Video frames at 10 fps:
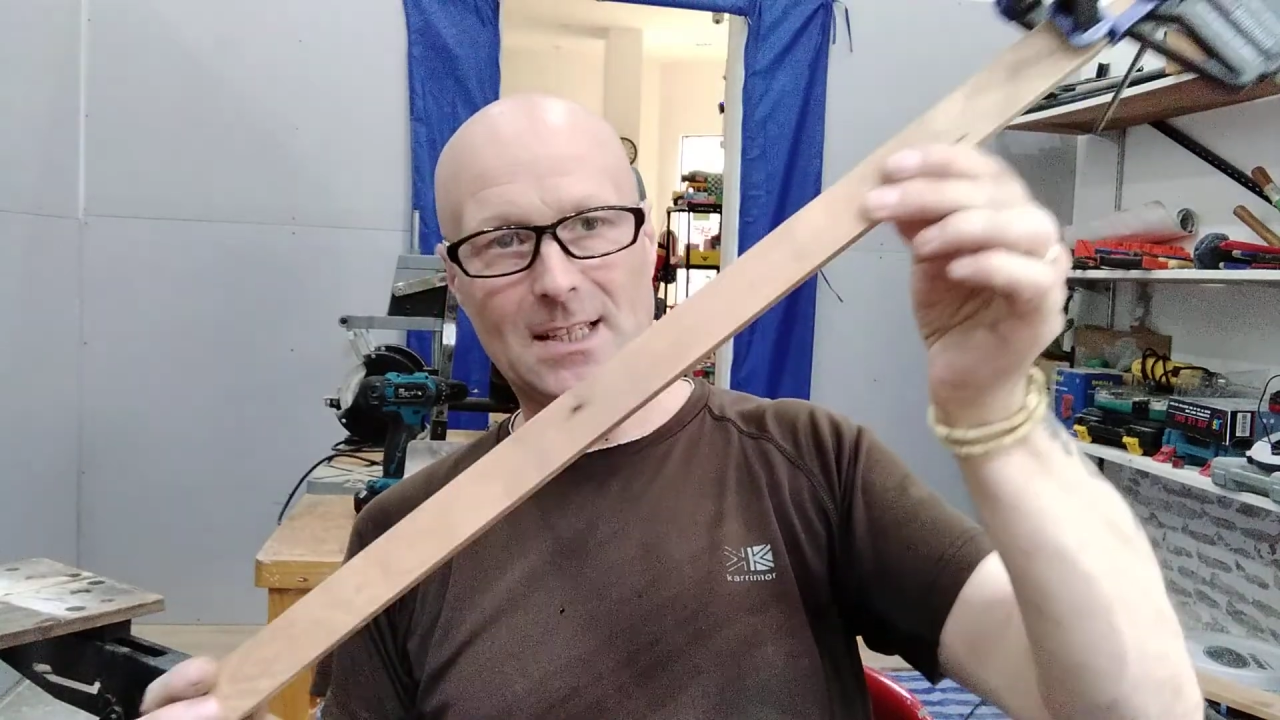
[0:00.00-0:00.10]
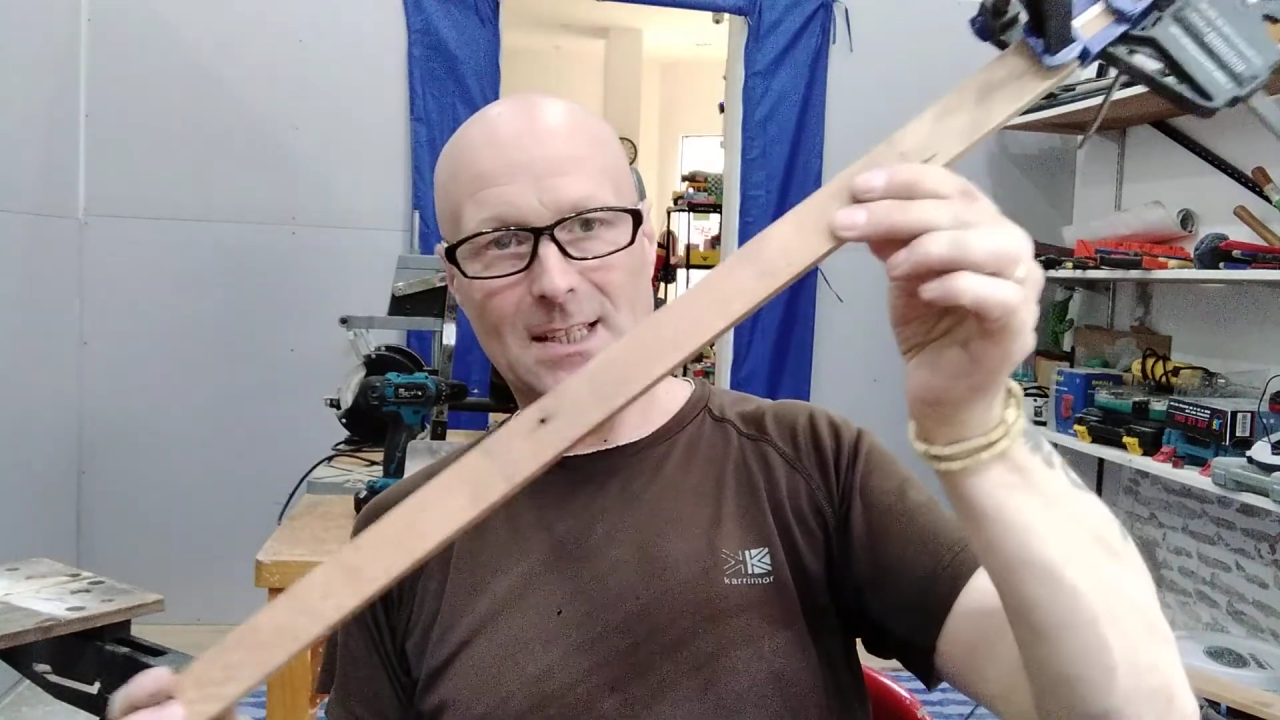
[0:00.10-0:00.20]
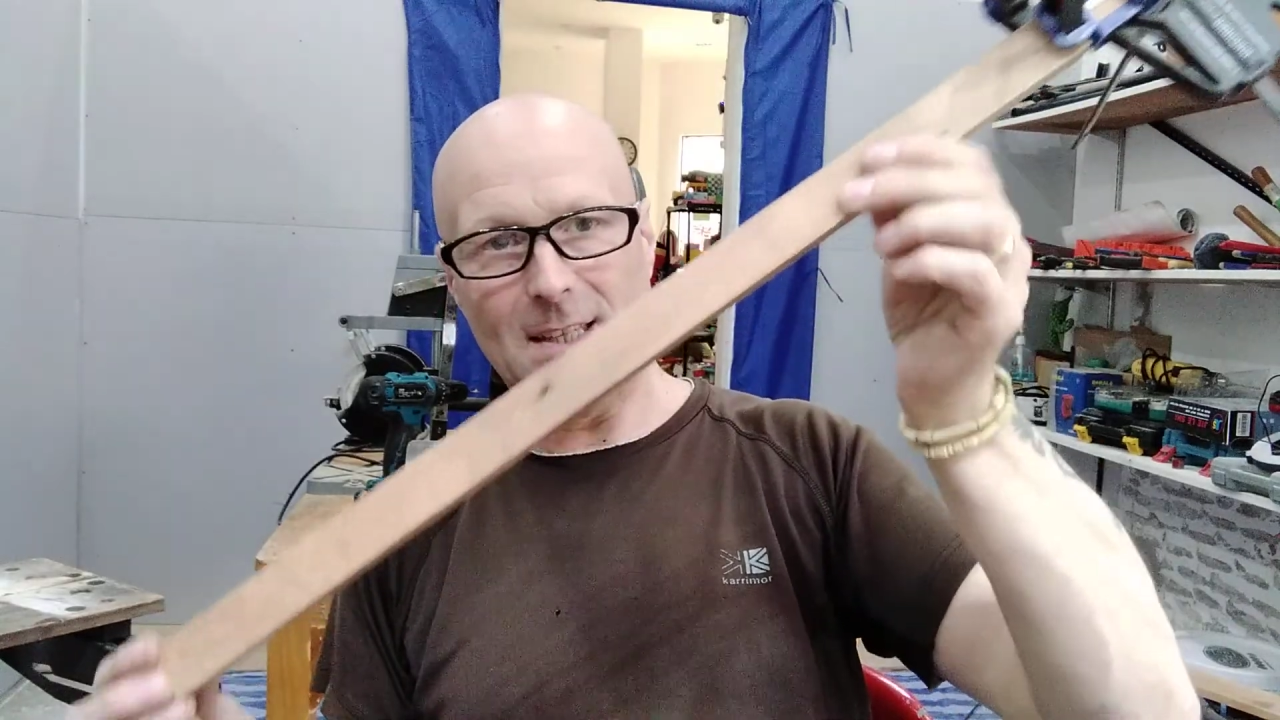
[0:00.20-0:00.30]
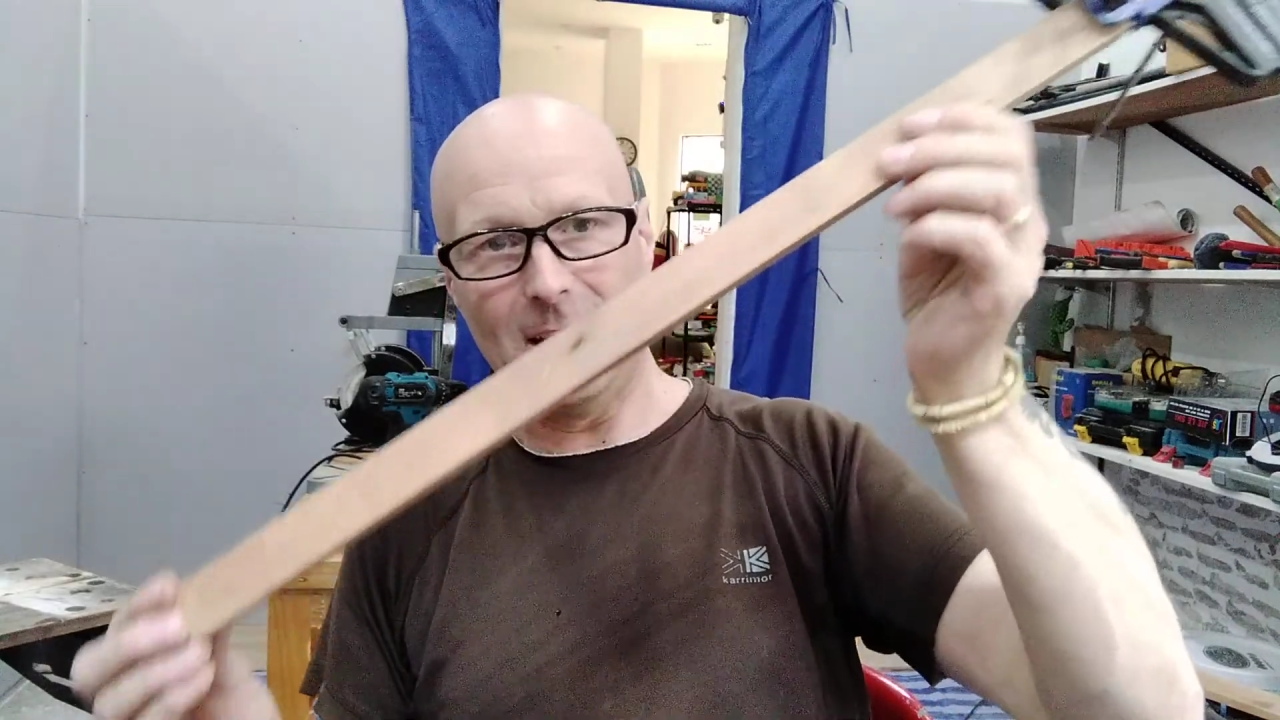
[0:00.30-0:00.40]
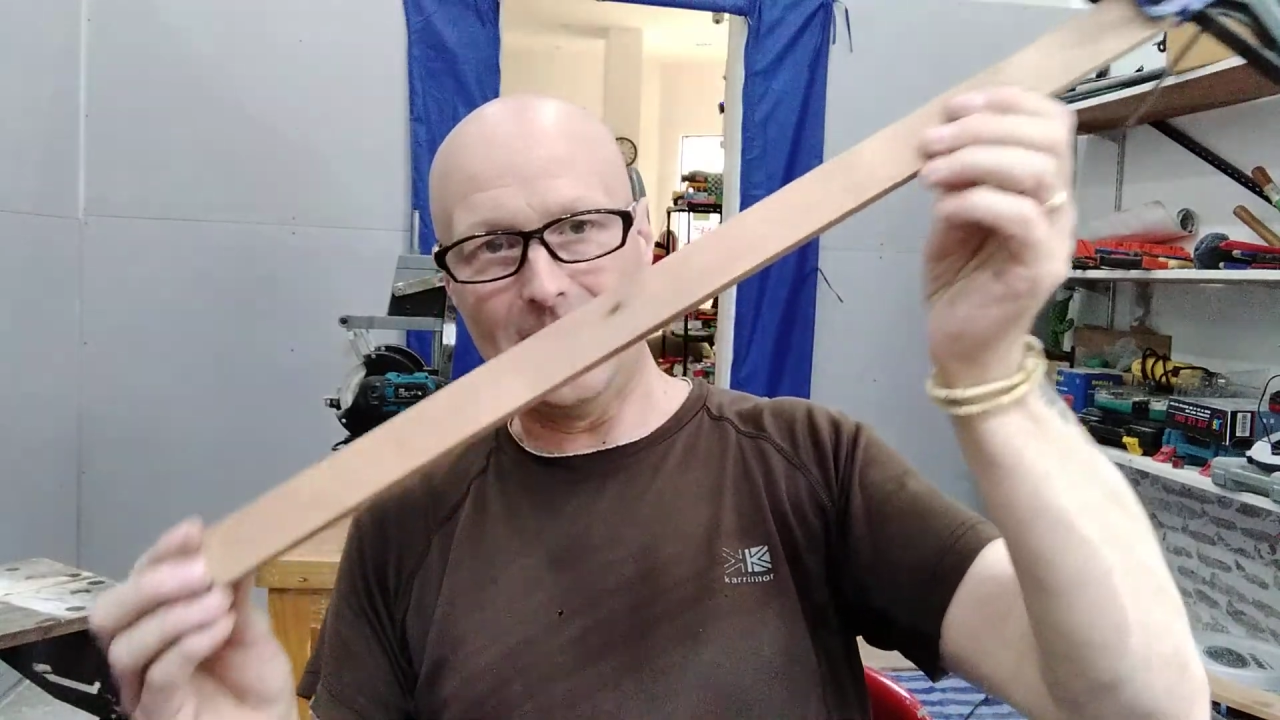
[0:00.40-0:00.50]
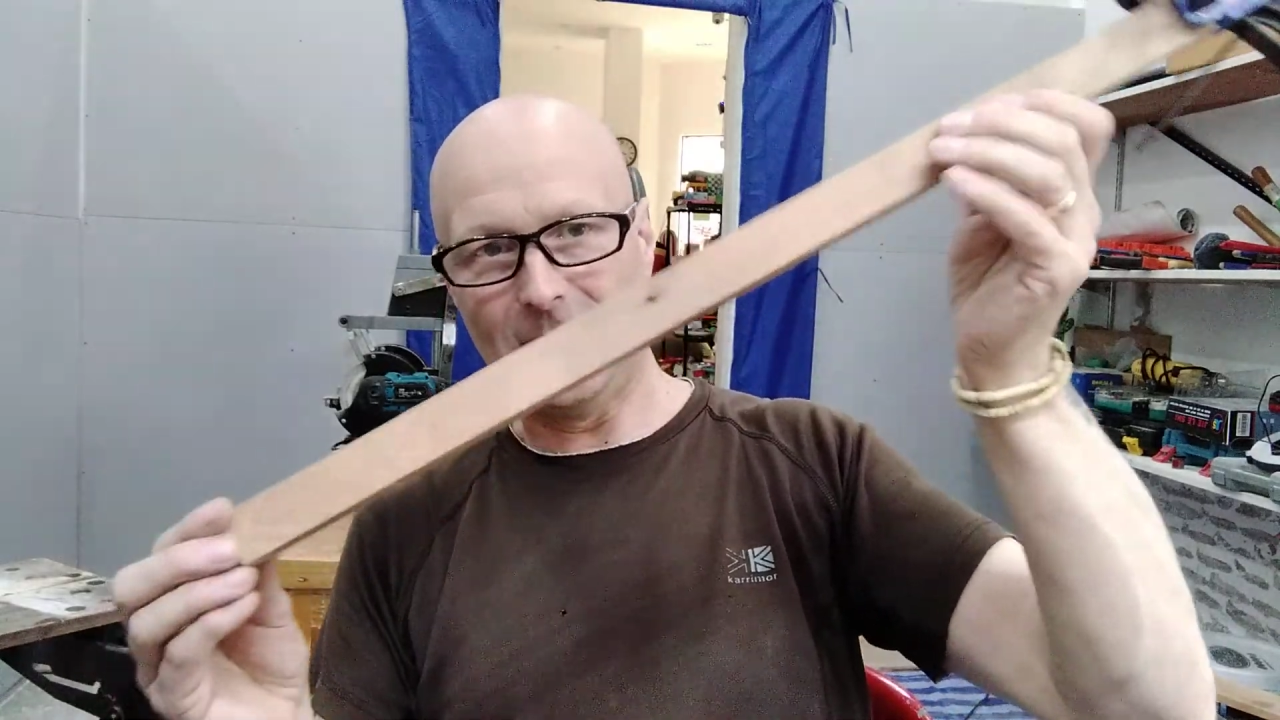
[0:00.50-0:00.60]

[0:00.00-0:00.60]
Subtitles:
is the